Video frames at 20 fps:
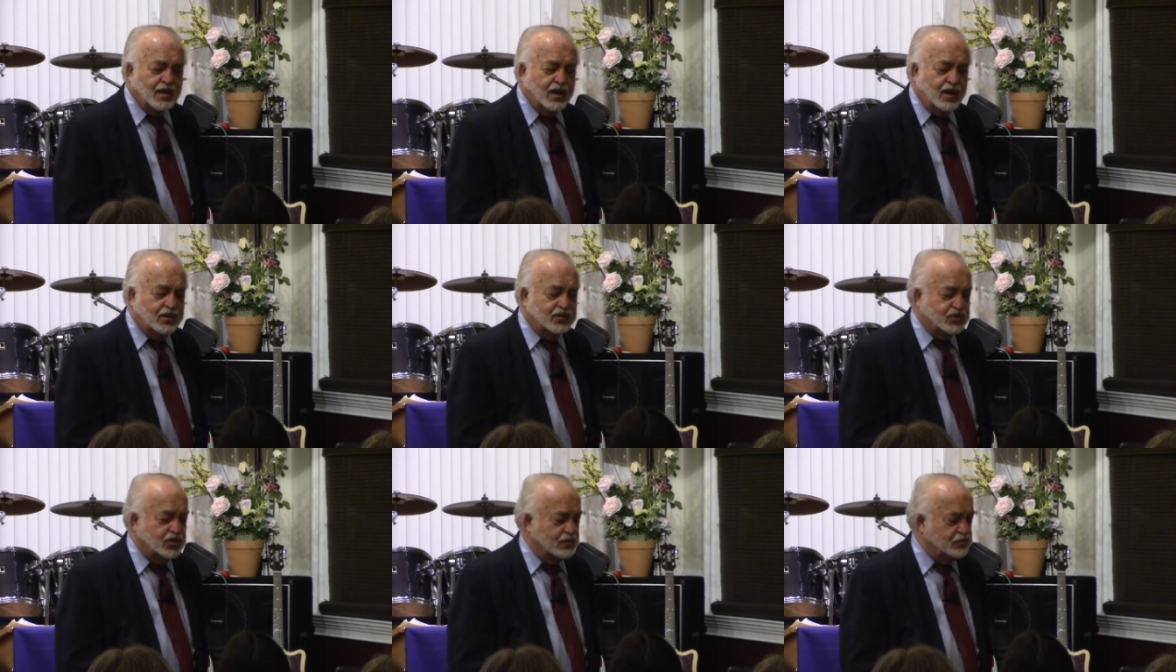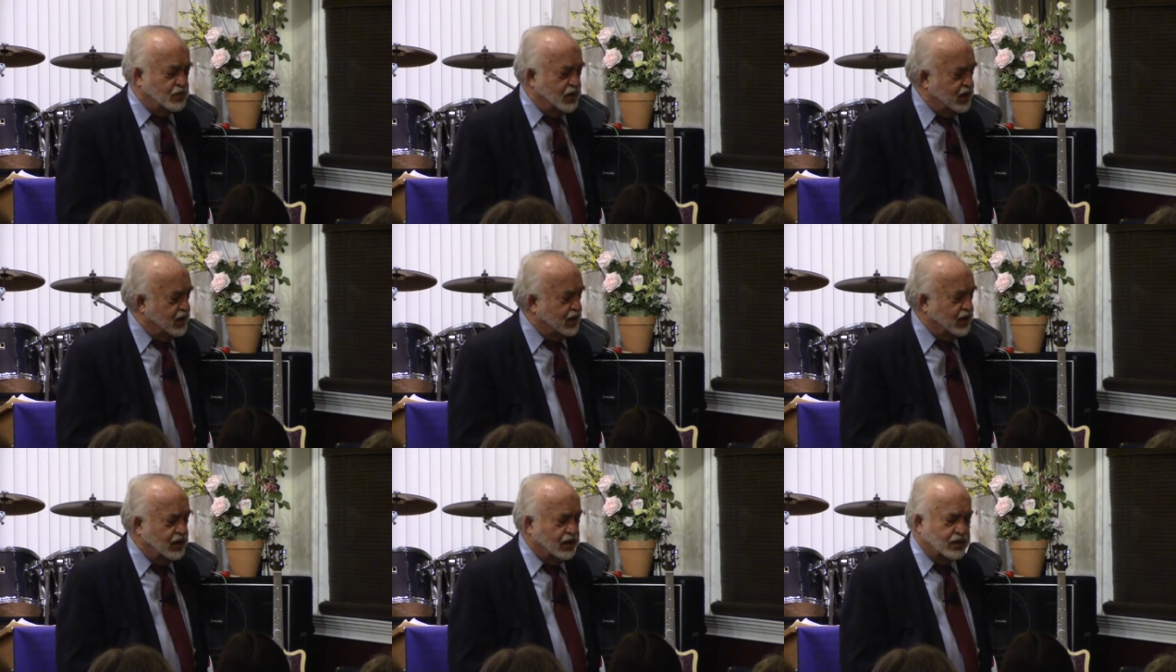I shook
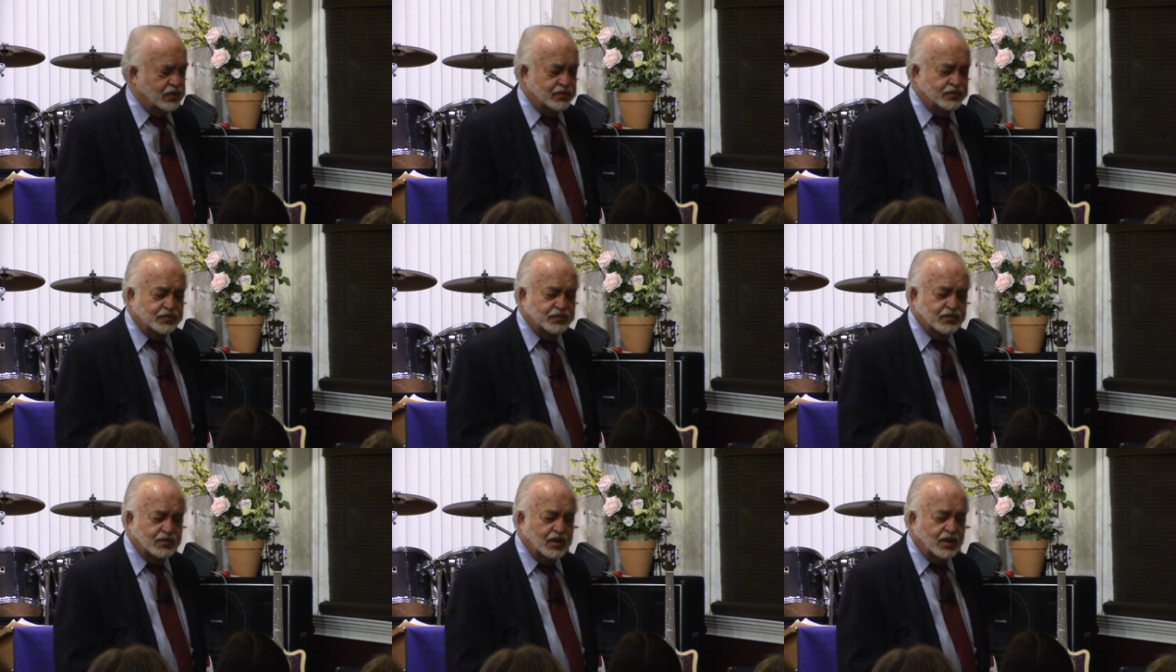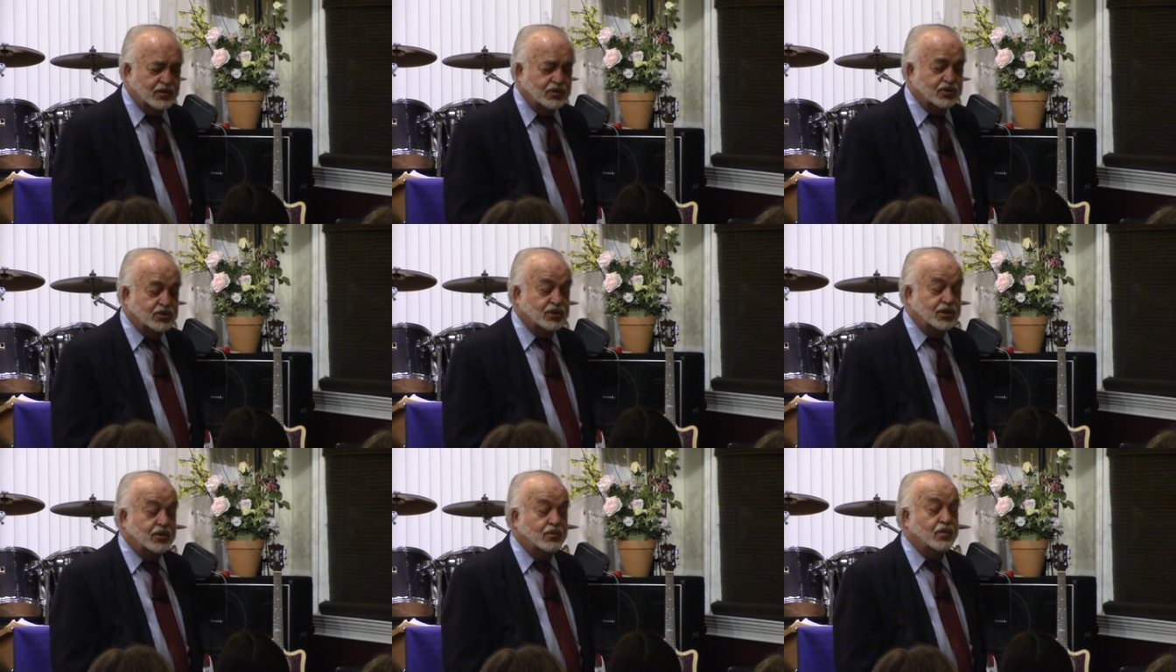my head. And
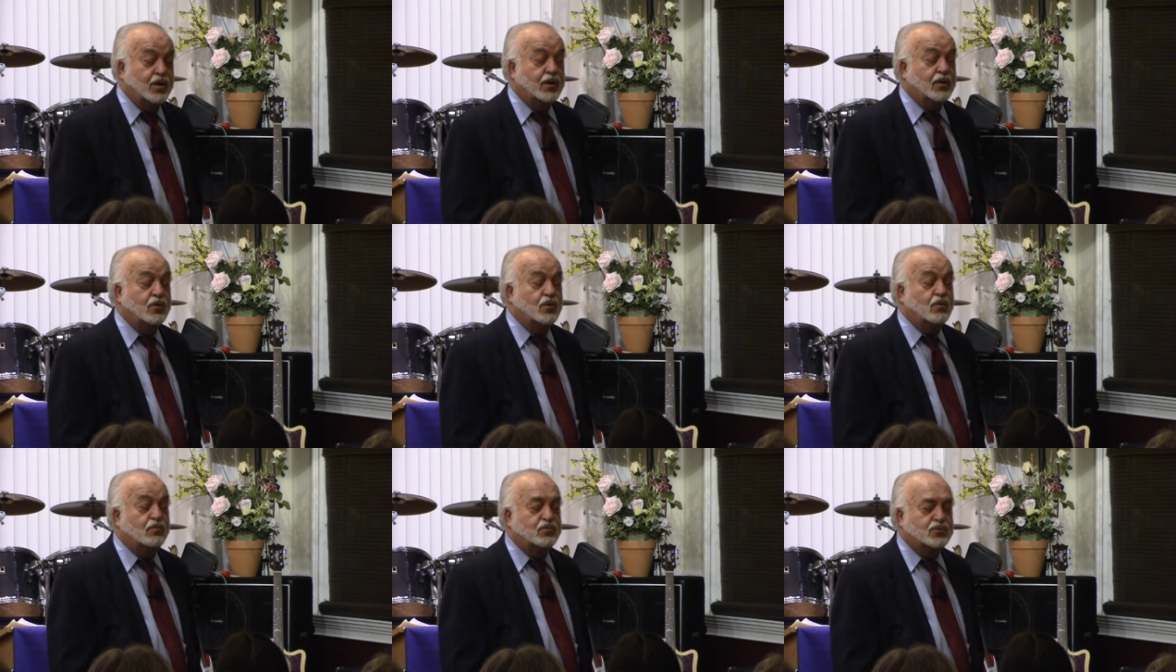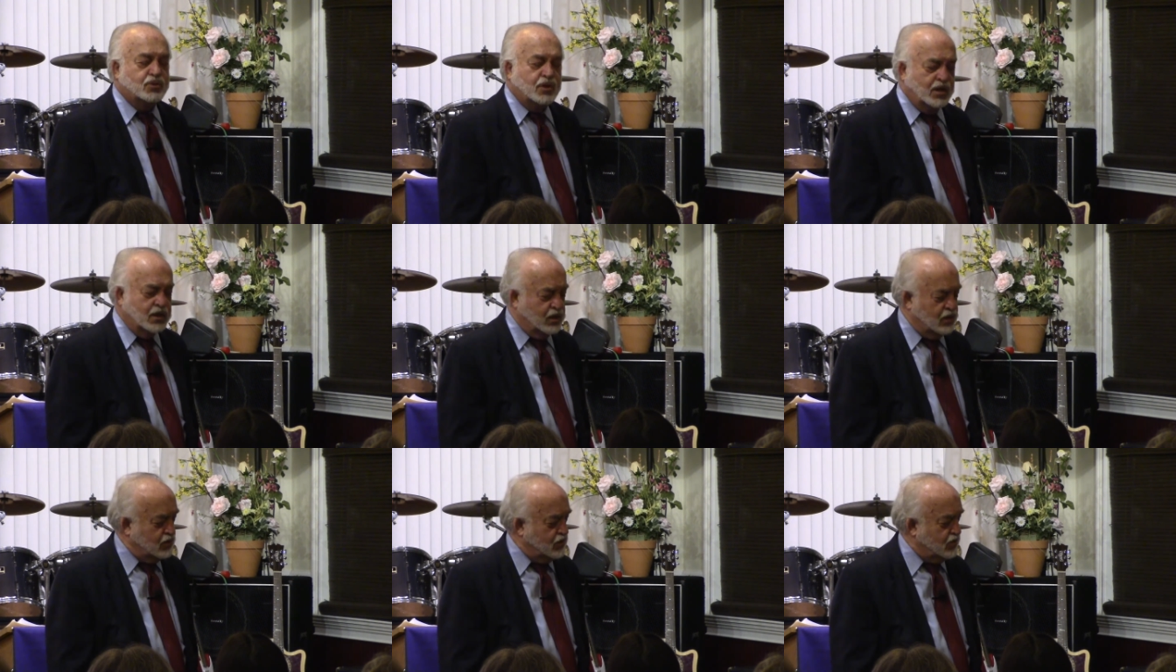she went home
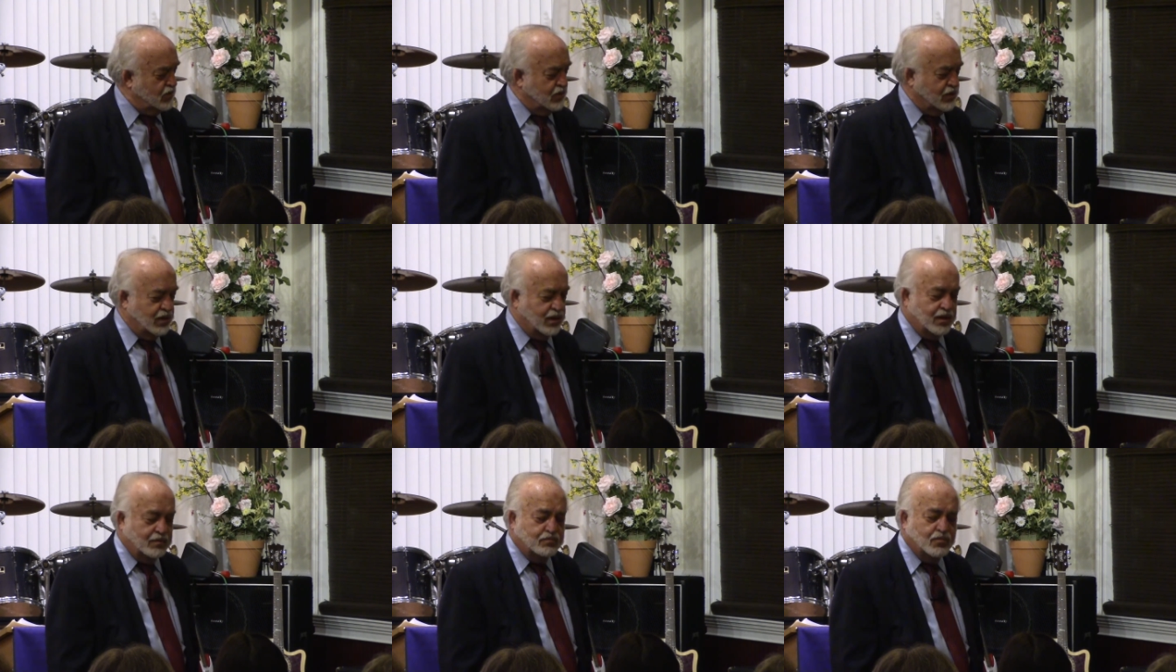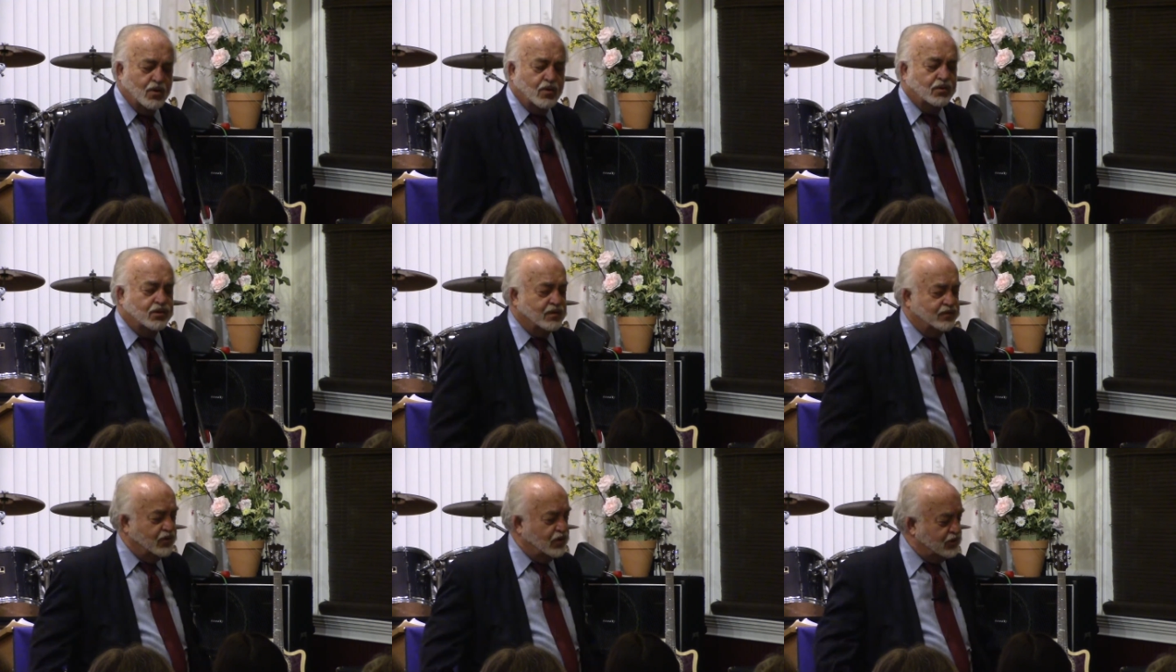shaking her head.
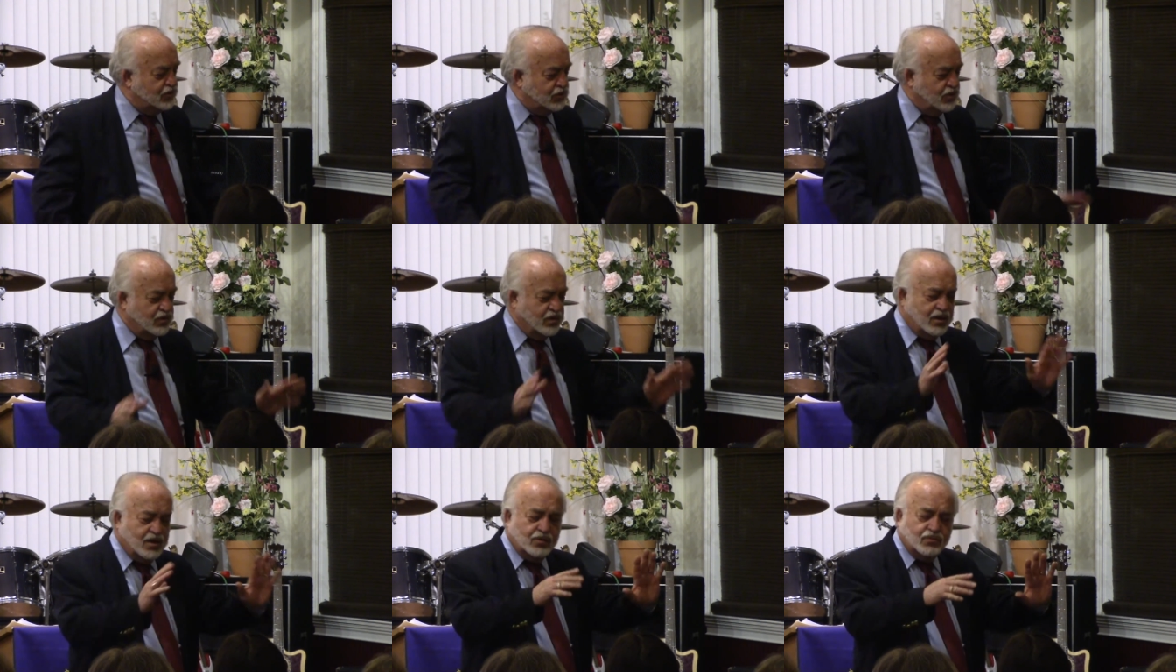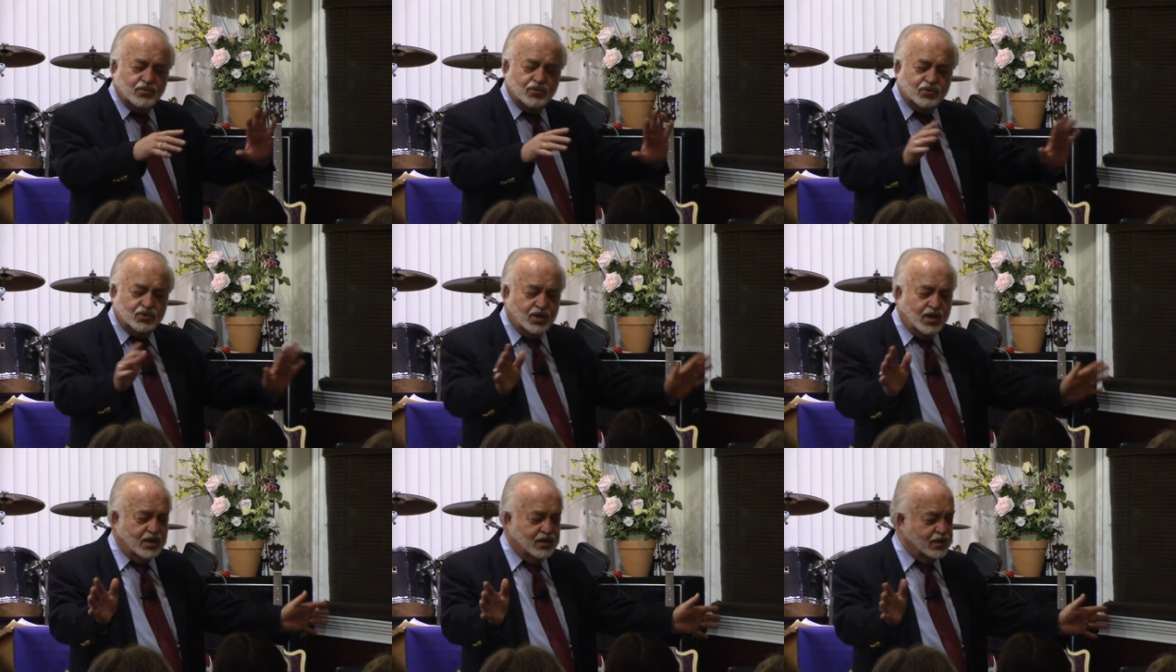Both of us, our heads were
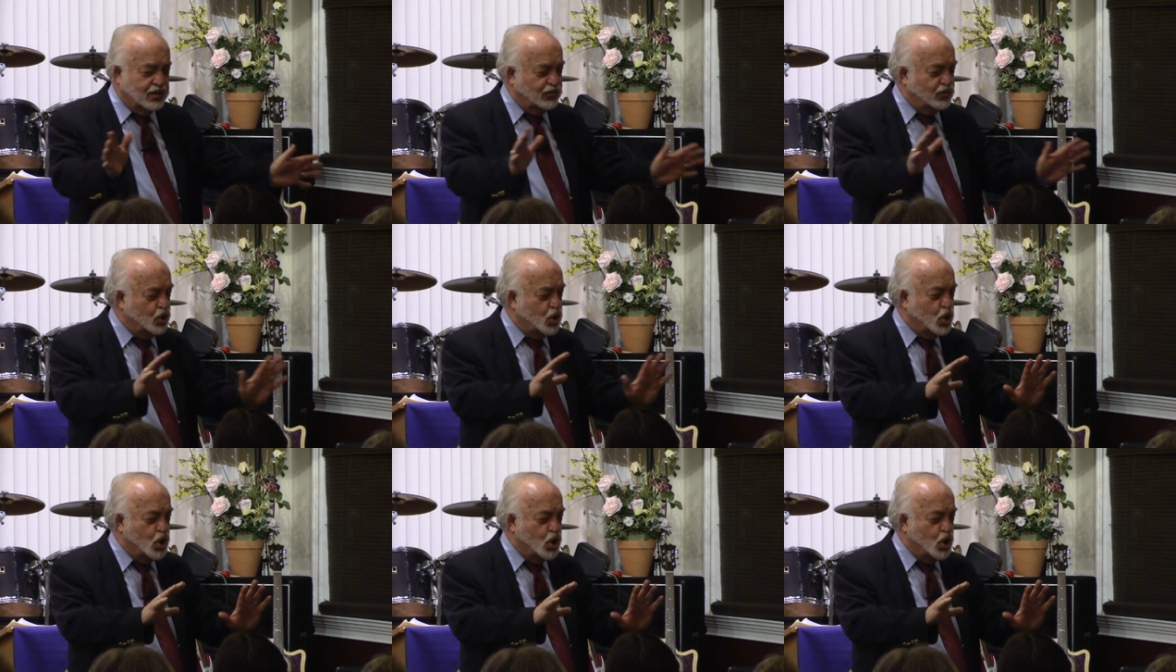shaking.